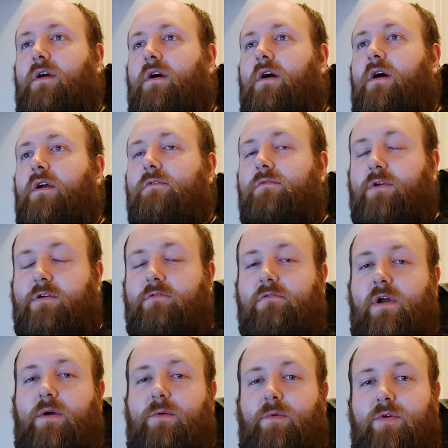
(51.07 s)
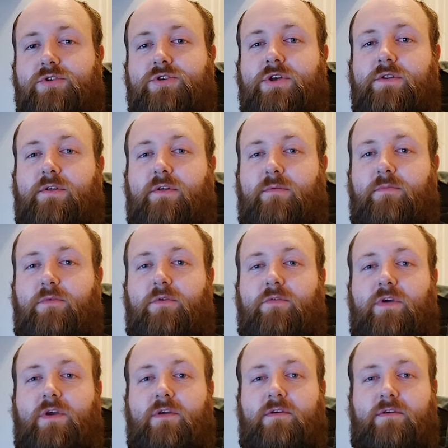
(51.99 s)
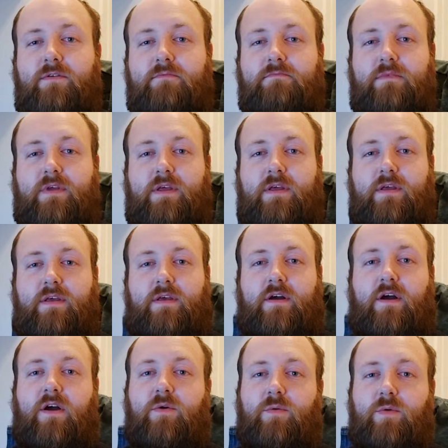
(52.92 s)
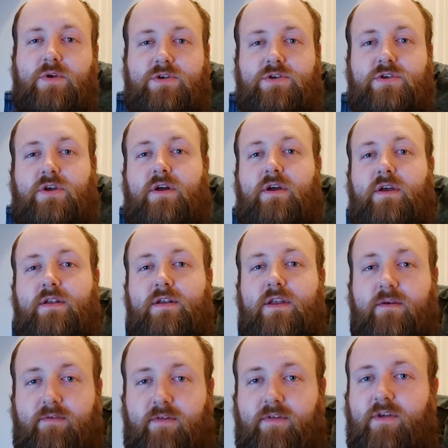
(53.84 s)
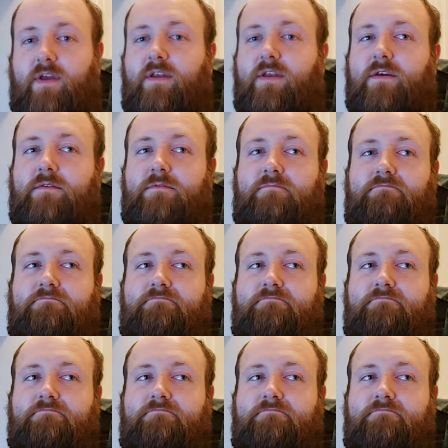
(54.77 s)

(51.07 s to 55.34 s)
I regret watching this movie. I wish I had never seen it.